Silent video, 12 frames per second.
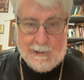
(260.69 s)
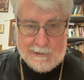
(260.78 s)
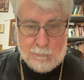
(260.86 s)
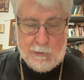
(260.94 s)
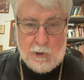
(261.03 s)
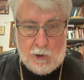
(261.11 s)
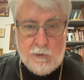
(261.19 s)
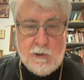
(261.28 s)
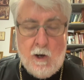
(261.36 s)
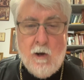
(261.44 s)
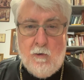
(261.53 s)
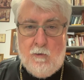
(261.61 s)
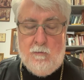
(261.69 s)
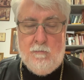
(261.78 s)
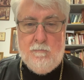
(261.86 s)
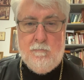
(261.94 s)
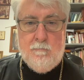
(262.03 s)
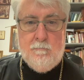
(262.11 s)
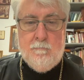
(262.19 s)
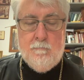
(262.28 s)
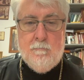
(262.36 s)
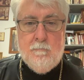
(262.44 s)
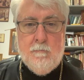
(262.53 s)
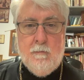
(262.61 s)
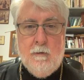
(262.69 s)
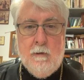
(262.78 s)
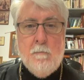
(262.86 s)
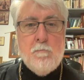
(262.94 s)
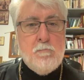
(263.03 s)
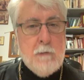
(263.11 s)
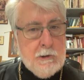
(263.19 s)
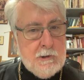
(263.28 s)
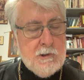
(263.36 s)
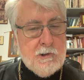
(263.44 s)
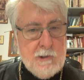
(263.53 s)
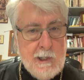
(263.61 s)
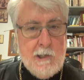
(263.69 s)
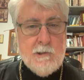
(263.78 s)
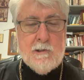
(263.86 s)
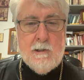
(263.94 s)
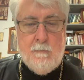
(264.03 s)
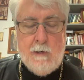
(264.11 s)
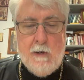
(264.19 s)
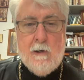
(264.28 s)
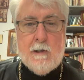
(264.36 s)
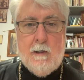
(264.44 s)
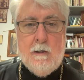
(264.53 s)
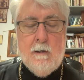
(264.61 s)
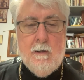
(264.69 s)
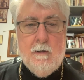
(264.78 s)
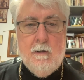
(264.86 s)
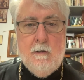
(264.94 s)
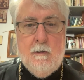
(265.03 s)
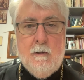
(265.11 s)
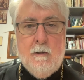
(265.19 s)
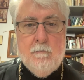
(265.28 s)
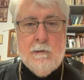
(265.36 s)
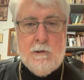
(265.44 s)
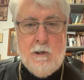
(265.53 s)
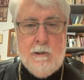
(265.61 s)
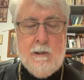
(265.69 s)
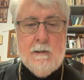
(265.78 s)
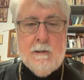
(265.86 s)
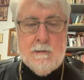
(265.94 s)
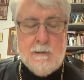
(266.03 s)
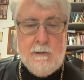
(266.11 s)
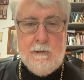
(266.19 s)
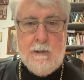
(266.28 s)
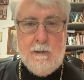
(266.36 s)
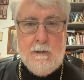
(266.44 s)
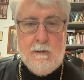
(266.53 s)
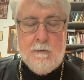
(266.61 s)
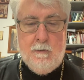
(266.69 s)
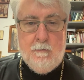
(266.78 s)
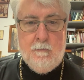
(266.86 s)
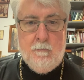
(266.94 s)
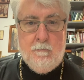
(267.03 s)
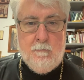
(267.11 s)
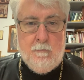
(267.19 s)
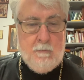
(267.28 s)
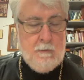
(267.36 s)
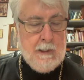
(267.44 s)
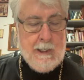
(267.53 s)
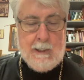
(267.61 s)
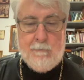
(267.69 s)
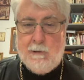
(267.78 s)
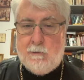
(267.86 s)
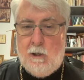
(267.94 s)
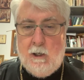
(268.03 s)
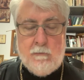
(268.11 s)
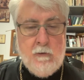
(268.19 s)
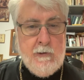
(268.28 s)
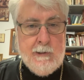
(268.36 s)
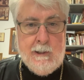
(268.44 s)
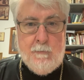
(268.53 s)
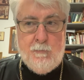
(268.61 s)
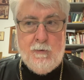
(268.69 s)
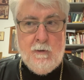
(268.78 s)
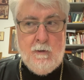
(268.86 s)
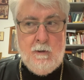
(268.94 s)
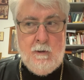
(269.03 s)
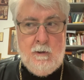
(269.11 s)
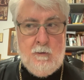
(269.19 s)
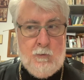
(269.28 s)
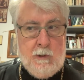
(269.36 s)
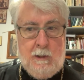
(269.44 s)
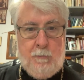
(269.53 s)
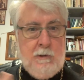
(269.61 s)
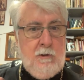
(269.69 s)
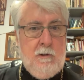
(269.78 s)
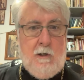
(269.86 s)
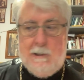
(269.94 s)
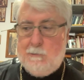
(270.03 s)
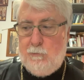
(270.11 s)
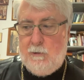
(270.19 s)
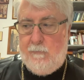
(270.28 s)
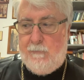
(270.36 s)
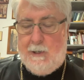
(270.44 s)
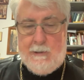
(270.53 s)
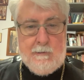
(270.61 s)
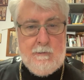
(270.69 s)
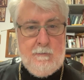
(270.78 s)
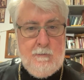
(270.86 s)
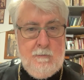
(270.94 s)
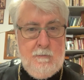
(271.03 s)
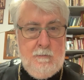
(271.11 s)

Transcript: As we all know, much has changed in America regarding Sunday. I can recall growing up when the blue laws were in effect.